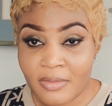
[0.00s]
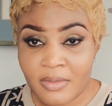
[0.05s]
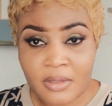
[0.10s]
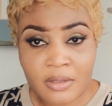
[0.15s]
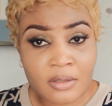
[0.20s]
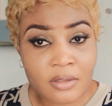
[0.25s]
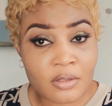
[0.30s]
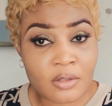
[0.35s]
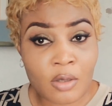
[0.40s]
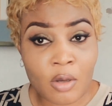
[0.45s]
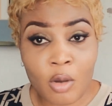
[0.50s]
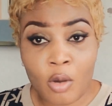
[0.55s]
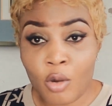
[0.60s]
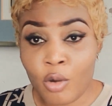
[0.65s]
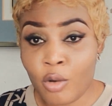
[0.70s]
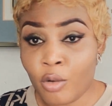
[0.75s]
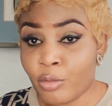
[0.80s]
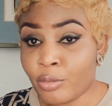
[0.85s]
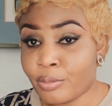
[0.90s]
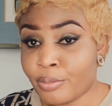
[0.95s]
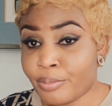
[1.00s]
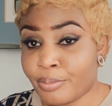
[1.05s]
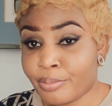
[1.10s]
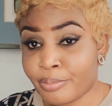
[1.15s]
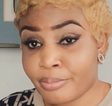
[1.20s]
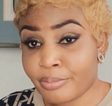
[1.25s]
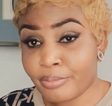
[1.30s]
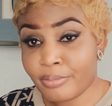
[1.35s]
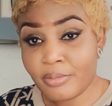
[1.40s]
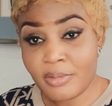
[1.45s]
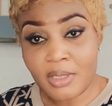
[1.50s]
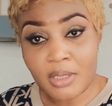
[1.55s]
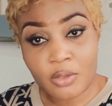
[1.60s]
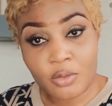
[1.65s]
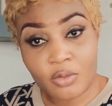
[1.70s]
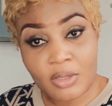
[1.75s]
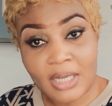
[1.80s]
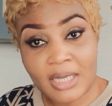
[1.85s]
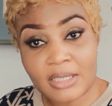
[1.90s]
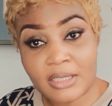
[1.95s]
So
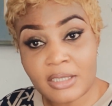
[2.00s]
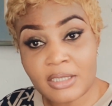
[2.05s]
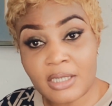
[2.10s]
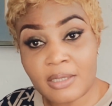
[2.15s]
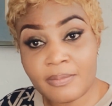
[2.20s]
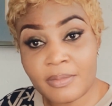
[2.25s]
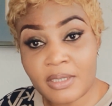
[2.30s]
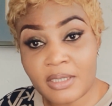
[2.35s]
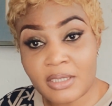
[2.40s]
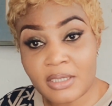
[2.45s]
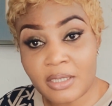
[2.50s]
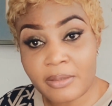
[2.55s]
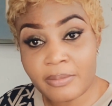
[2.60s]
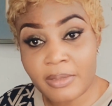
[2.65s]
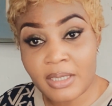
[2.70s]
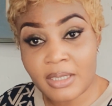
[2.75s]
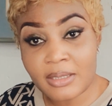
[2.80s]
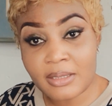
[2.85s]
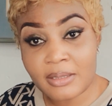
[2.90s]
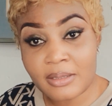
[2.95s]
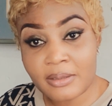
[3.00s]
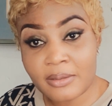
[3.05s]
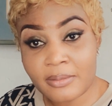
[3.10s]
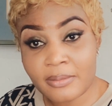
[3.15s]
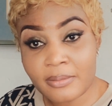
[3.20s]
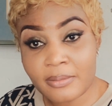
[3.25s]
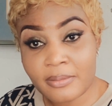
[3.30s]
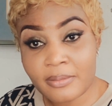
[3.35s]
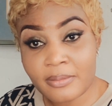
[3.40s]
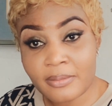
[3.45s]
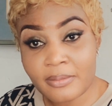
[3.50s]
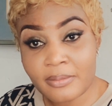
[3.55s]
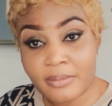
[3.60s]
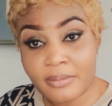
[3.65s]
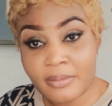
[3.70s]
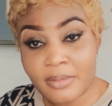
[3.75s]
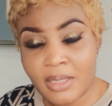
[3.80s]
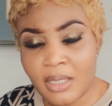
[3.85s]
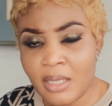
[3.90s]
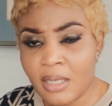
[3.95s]
you can shame the shameless.
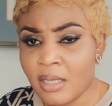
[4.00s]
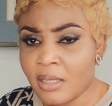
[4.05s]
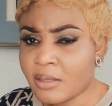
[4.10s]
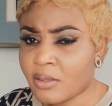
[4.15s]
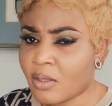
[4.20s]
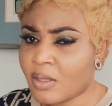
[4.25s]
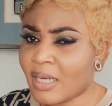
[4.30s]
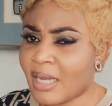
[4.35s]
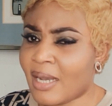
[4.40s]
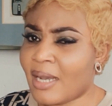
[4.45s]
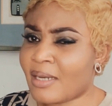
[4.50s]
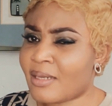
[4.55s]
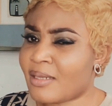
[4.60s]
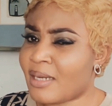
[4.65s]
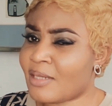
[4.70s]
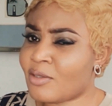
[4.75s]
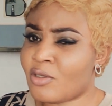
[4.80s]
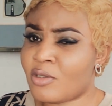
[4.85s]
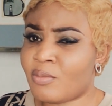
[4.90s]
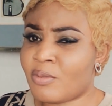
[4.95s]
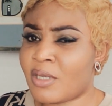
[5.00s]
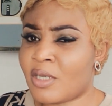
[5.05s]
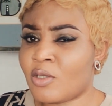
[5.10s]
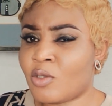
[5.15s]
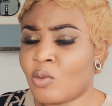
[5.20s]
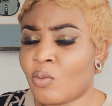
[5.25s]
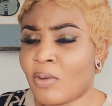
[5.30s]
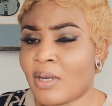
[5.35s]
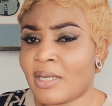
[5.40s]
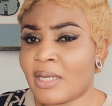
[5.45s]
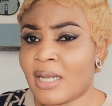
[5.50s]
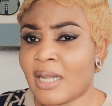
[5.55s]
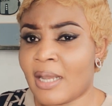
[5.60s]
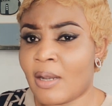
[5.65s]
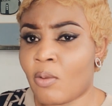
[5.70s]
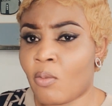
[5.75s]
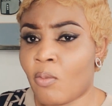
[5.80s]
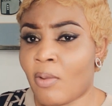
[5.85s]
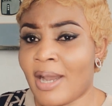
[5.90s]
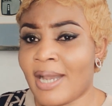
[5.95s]
So now I just begin to wonder, like,
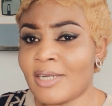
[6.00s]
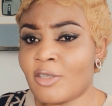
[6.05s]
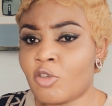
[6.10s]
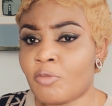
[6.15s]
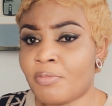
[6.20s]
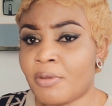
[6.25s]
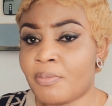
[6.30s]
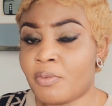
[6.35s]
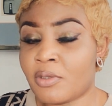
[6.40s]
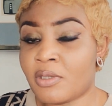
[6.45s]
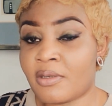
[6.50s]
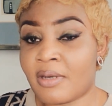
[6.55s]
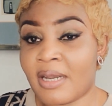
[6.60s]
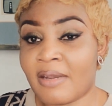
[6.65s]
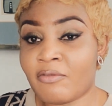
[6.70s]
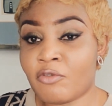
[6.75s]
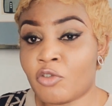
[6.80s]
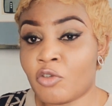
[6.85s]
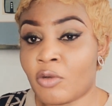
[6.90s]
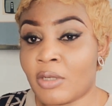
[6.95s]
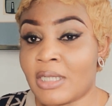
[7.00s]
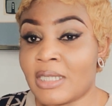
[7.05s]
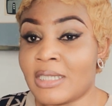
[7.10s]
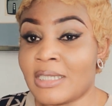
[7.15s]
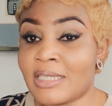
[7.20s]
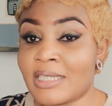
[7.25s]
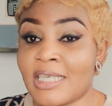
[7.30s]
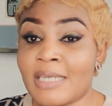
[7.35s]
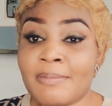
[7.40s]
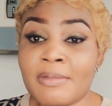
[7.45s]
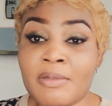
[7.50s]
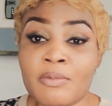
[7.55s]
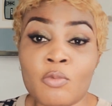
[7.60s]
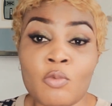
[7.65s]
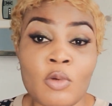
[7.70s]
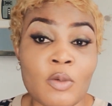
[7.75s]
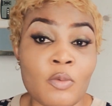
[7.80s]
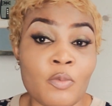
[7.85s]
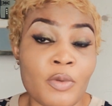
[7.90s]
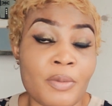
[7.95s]
why do people derive joy in shaming
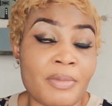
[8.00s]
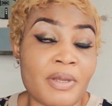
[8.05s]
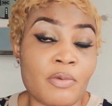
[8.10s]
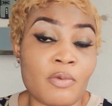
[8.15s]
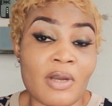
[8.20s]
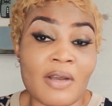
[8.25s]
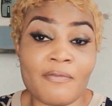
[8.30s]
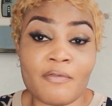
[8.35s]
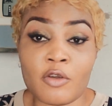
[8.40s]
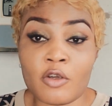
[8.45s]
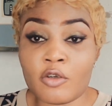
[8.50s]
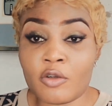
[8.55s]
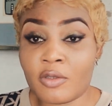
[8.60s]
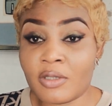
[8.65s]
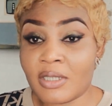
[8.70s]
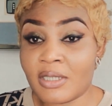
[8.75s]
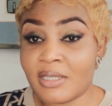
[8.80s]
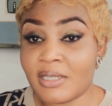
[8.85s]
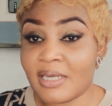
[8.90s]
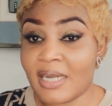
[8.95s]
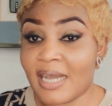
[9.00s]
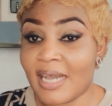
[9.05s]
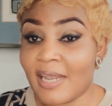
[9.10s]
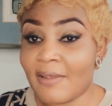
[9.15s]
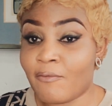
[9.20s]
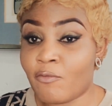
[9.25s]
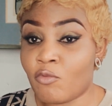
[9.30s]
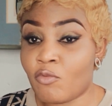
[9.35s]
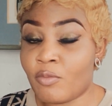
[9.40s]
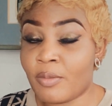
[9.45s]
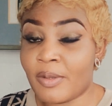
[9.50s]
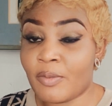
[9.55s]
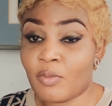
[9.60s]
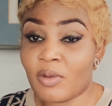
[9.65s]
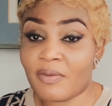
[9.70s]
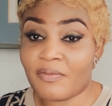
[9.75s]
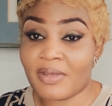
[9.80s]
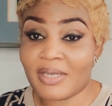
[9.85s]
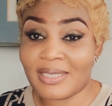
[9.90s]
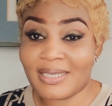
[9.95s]
women who have gone under the knife, women who
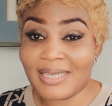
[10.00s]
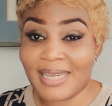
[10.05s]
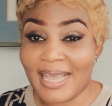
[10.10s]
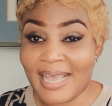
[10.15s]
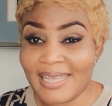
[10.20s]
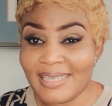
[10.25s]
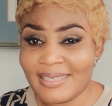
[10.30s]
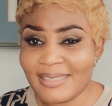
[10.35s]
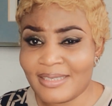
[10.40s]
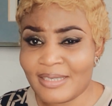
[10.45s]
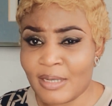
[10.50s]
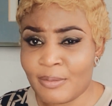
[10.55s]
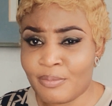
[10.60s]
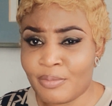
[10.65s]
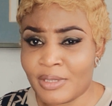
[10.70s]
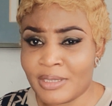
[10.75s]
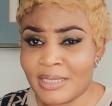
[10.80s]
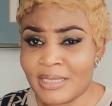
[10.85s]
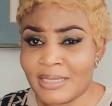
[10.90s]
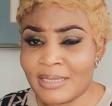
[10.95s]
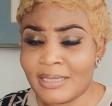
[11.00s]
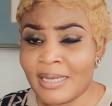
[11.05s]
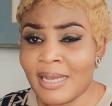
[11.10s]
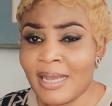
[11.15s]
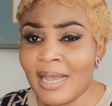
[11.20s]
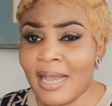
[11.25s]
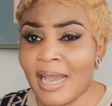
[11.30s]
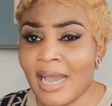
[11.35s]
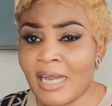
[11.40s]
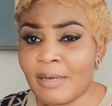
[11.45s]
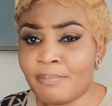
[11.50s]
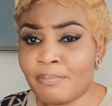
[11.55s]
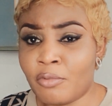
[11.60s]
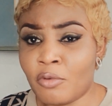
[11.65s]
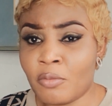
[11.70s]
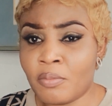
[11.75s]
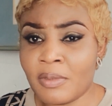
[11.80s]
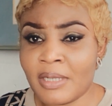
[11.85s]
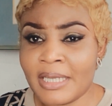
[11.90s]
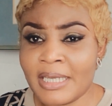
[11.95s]
have enhanced their body, had
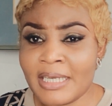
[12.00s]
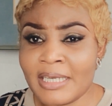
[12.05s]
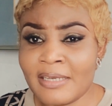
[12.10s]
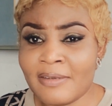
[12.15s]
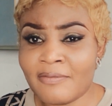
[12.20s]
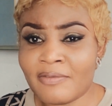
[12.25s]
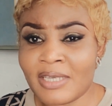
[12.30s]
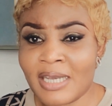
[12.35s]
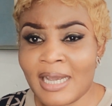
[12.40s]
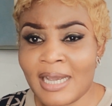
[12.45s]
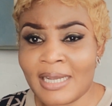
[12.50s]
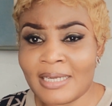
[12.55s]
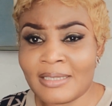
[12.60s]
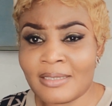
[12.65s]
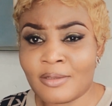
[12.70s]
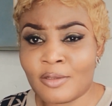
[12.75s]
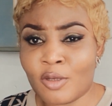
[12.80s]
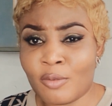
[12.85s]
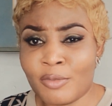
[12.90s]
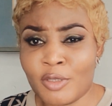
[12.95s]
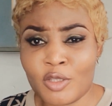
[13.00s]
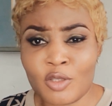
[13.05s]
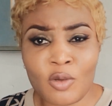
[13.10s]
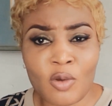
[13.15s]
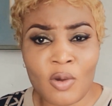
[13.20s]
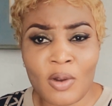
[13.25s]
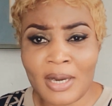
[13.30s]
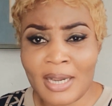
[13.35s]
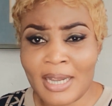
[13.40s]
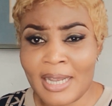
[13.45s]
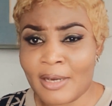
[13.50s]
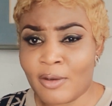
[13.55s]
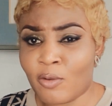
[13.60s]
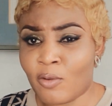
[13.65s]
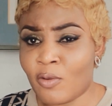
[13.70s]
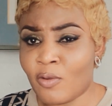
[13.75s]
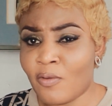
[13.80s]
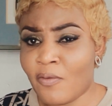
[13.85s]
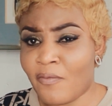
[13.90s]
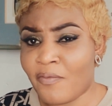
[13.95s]
boob lifts, had tummy talk, and
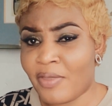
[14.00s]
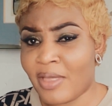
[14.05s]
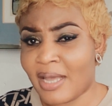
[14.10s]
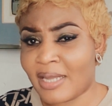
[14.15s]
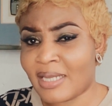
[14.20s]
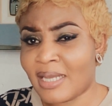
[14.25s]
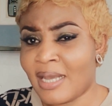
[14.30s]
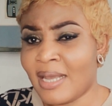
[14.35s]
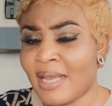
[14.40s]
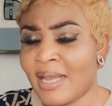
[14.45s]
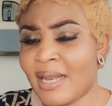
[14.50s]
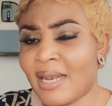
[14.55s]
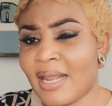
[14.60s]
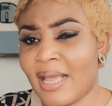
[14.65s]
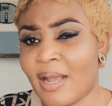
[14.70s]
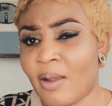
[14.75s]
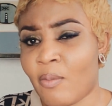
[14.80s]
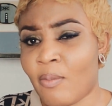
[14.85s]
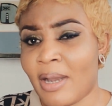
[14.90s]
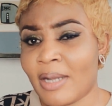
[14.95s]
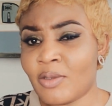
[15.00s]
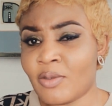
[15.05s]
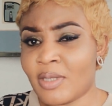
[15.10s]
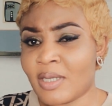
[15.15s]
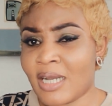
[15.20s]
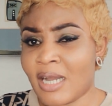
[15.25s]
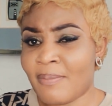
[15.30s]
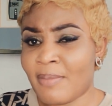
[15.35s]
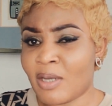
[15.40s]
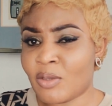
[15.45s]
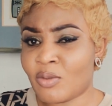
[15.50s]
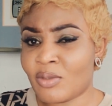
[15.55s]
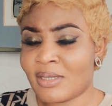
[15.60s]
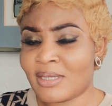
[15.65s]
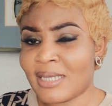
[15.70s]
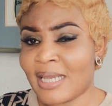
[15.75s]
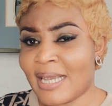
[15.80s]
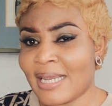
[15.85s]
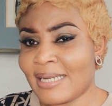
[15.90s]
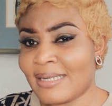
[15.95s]
all of that? Like, why do they come out to
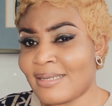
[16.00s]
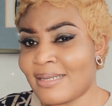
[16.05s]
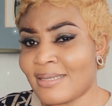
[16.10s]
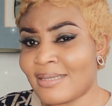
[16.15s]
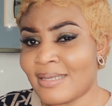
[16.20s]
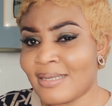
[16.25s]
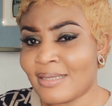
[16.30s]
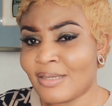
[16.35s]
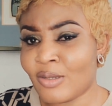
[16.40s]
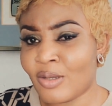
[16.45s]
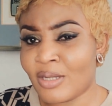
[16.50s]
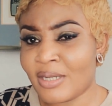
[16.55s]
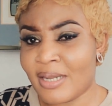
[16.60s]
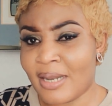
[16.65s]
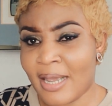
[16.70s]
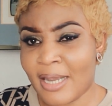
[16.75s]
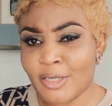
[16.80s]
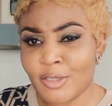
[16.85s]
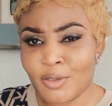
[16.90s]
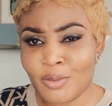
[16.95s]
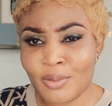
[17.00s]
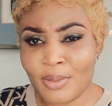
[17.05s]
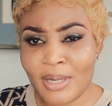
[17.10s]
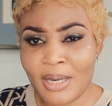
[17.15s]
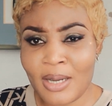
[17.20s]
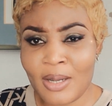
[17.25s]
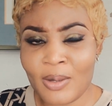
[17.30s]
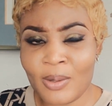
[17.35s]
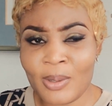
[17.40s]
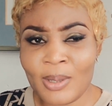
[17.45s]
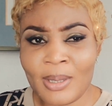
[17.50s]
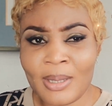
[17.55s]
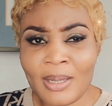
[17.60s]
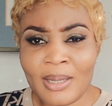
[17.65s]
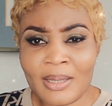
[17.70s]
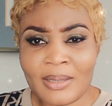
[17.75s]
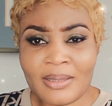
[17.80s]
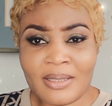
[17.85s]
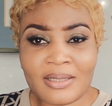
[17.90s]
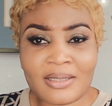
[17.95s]
say this is not natural,
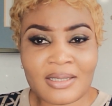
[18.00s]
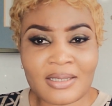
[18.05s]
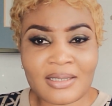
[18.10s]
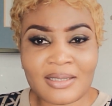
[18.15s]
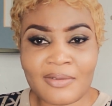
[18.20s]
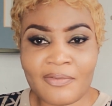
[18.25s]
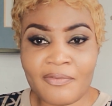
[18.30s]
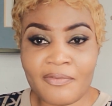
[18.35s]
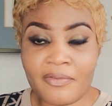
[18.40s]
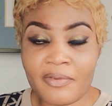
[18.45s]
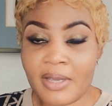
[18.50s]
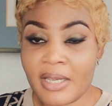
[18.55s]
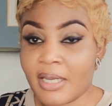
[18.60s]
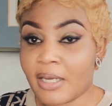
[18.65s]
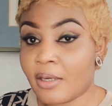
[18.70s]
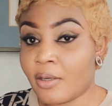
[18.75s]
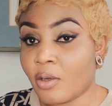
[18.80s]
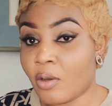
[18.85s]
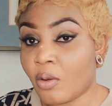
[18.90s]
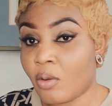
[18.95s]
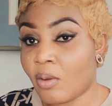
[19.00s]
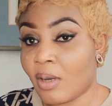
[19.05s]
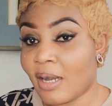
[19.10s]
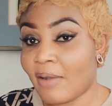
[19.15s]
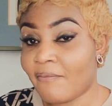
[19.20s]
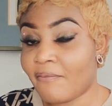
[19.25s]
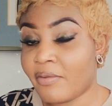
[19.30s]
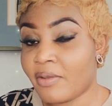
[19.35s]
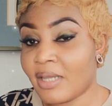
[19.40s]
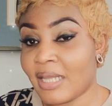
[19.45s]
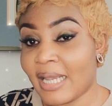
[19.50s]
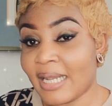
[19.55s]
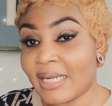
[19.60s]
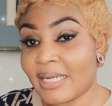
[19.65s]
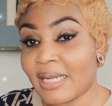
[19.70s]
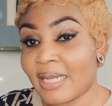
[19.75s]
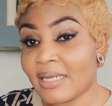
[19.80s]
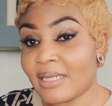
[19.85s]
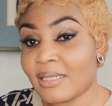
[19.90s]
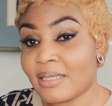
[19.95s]
this is fake? No, I feel like
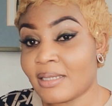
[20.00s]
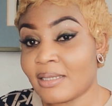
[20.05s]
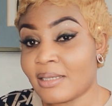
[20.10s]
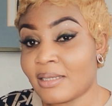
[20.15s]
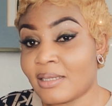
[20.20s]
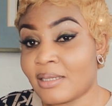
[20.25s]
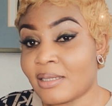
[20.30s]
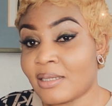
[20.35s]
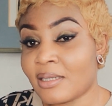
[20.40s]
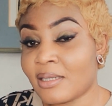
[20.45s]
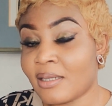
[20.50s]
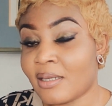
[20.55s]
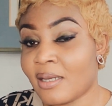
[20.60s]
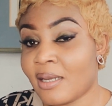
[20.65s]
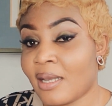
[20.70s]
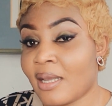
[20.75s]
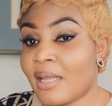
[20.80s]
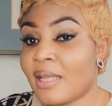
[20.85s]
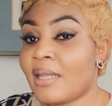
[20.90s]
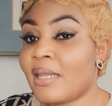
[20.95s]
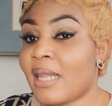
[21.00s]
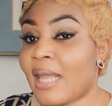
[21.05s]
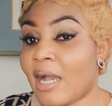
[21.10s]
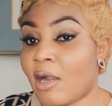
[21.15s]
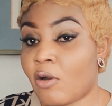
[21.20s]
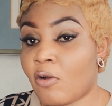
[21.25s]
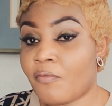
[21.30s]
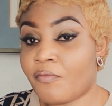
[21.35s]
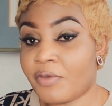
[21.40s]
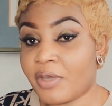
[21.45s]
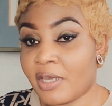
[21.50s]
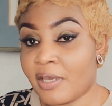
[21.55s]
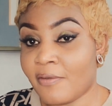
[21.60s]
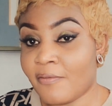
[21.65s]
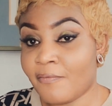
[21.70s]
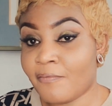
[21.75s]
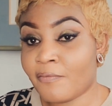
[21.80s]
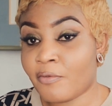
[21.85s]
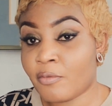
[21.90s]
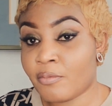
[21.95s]
that is lack of
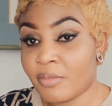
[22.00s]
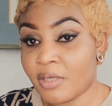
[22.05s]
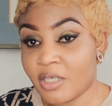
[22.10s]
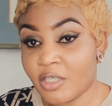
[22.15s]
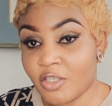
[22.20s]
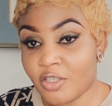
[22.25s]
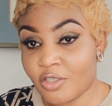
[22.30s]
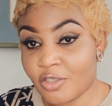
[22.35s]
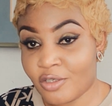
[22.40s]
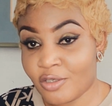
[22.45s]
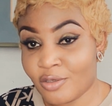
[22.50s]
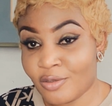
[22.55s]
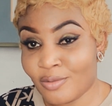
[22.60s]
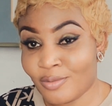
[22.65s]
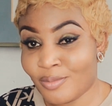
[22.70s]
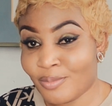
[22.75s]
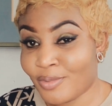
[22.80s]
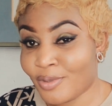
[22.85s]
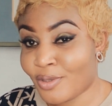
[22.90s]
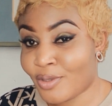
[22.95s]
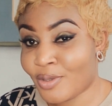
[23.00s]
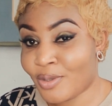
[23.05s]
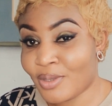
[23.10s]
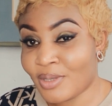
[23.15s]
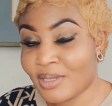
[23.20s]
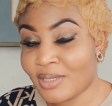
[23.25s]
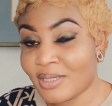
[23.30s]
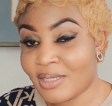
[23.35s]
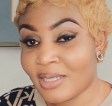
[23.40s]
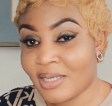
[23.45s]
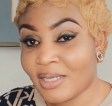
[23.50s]
information, because